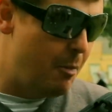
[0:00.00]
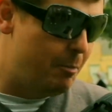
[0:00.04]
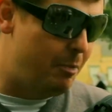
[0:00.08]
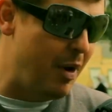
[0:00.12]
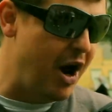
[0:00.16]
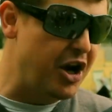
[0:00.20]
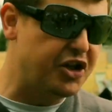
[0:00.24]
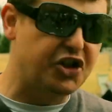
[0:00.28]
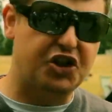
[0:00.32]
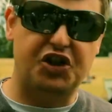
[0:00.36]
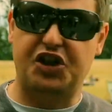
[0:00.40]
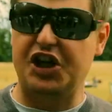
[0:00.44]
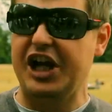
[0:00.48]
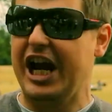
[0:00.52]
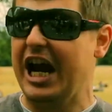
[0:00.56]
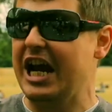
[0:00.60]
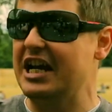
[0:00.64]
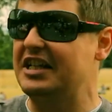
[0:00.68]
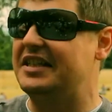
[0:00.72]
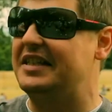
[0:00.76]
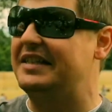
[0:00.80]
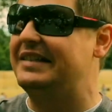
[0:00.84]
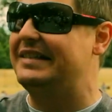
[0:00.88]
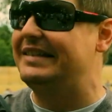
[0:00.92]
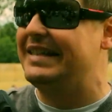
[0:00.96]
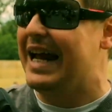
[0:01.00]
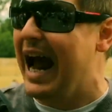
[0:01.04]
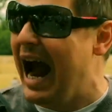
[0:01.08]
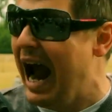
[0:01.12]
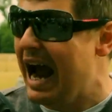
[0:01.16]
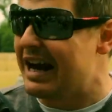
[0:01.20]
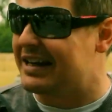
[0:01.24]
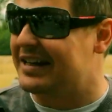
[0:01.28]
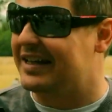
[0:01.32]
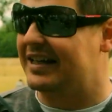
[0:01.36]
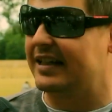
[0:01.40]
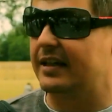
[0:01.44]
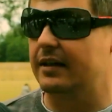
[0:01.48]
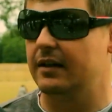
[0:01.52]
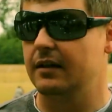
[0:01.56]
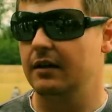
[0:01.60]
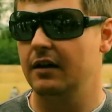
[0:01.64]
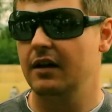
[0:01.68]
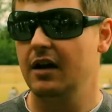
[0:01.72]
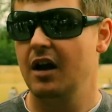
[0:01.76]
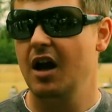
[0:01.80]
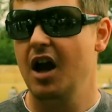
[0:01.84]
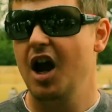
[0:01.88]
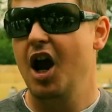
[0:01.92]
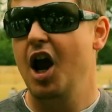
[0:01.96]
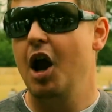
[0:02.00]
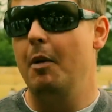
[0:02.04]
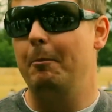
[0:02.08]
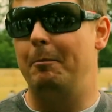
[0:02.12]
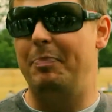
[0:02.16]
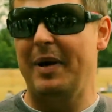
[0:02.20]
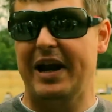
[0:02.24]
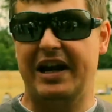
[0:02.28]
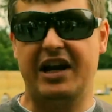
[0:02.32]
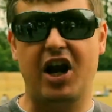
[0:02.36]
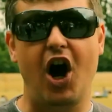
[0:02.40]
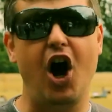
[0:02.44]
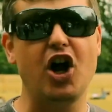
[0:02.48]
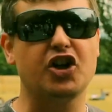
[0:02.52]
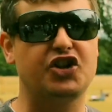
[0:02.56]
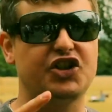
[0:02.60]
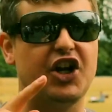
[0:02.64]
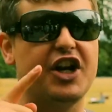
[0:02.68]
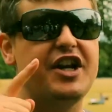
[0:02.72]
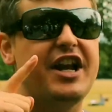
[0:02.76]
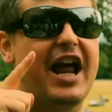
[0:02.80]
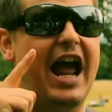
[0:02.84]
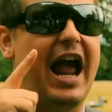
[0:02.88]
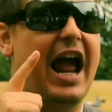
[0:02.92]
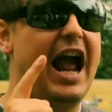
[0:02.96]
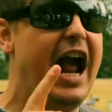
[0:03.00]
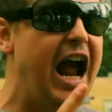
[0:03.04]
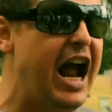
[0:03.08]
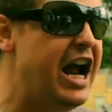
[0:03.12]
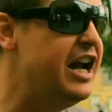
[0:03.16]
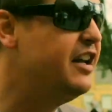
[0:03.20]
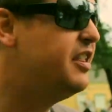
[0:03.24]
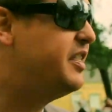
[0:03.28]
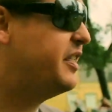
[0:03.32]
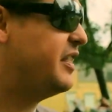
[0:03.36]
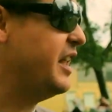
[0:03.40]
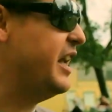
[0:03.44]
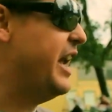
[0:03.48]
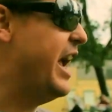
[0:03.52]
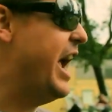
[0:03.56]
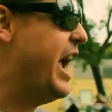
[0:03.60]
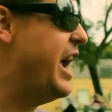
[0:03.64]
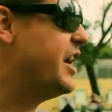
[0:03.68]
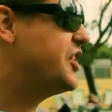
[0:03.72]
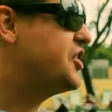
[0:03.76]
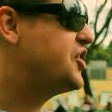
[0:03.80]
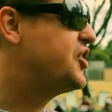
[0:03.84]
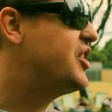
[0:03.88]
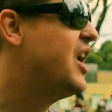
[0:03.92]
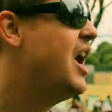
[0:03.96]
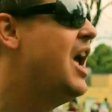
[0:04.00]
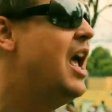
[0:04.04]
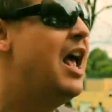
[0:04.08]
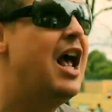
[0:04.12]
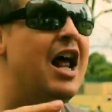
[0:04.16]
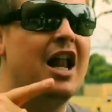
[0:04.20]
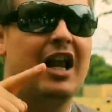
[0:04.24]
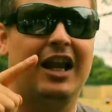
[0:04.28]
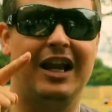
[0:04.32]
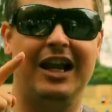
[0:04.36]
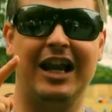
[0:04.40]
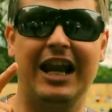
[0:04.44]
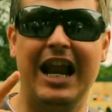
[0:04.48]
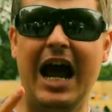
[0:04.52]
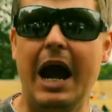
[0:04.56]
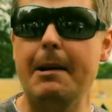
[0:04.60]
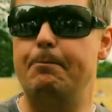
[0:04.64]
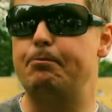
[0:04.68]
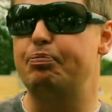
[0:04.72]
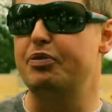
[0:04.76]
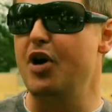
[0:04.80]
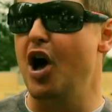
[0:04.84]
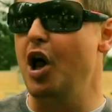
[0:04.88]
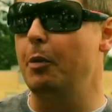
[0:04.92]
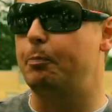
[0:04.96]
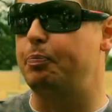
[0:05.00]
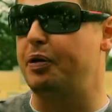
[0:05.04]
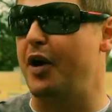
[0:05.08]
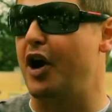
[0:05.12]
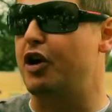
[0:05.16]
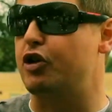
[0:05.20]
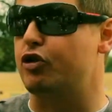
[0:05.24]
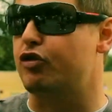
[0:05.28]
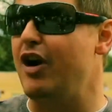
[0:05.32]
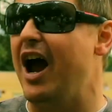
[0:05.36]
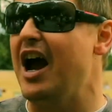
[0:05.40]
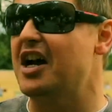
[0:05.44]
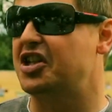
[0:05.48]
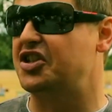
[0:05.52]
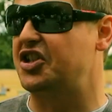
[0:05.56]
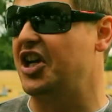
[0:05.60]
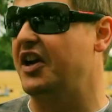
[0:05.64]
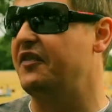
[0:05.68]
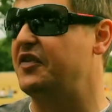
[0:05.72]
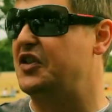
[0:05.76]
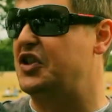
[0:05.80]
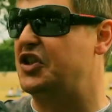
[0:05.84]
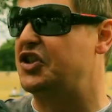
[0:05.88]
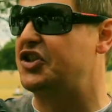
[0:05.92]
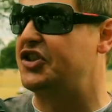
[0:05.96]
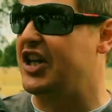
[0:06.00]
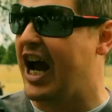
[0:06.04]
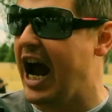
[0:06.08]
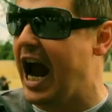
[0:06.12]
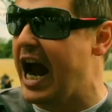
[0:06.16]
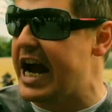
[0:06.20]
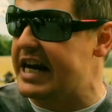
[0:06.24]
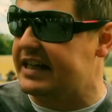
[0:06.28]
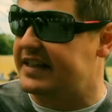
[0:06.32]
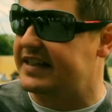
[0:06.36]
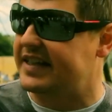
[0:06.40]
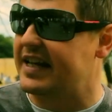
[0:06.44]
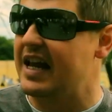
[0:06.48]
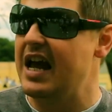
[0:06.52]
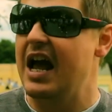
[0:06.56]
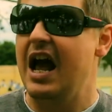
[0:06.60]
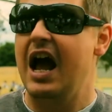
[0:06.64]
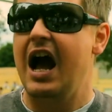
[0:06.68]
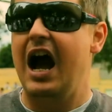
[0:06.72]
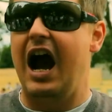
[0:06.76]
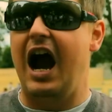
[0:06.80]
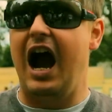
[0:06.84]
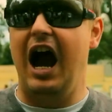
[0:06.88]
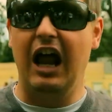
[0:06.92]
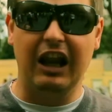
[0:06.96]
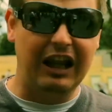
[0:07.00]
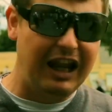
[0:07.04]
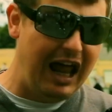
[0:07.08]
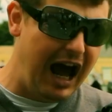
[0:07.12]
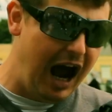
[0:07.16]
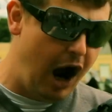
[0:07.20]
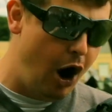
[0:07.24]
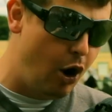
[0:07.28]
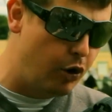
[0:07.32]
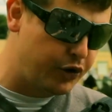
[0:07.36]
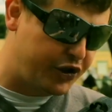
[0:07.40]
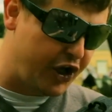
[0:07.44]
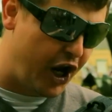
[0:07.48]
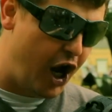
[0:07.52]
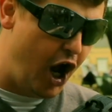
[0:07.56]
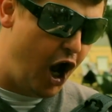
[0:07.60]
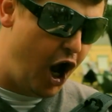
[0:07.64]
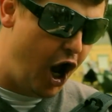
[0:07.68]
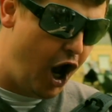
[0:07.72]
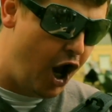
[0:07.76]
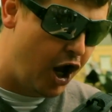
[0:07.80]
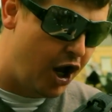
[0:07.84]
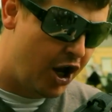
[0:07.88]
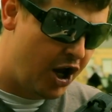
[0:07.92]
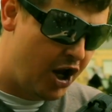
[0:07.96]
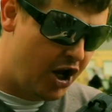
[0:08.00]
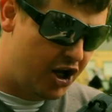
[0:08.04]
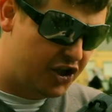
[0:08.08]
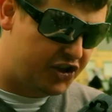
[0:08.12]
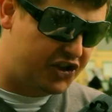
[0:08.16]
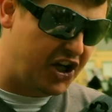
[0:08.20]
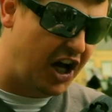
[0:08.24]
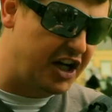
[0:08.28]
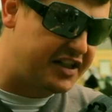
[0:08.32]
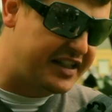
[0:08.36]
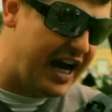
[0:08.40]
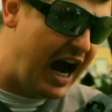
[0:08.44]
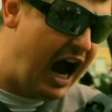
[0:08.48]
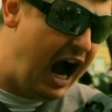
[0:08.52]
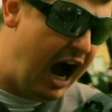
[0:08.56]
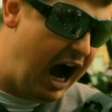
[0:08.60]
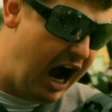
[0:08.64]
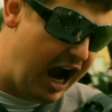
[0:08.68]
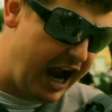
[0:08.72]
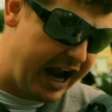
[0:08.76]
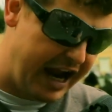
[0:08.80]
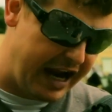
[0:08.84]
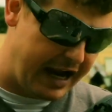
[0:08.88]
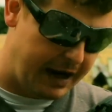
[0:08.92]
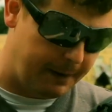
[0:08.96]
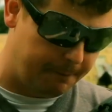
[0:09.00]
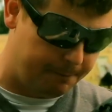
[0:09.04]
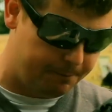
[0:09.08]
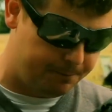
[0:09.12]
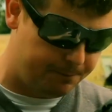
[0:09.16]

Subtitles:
But she is dead because an atheist, liberal, progressive state allowed her to die.